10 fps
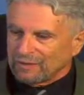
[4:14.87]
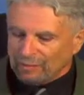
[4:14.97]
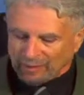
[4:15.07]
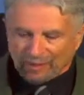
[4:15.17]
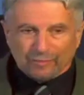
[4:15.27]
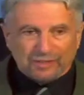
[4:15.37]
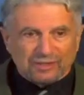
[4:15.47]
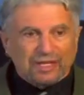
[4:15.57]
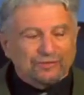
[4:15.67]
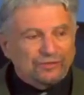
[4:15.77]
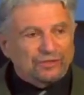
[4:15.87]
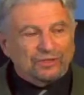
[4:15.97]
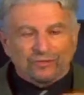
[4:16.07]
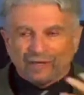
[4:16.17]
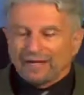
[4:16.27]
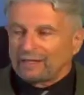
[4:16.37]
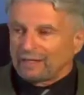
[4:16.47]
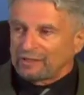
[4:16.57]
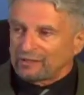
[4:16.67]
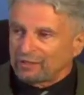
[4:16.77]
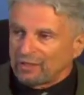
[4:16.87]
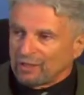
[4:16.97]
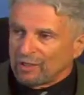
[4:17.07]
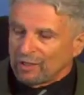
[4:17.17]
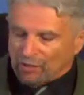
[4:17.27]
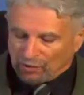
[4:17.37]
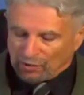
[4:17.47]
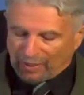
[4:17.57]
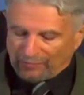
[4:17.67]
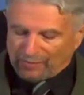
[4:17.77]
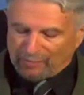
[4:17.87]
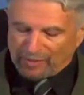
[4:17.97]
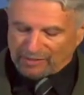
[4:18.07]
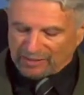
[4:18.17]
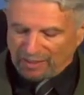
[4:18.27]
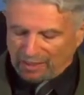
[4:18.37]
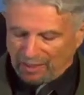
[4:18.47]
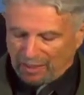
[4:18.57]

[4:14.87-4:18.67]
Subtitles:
and become a slave to your divine nature, you have to then say,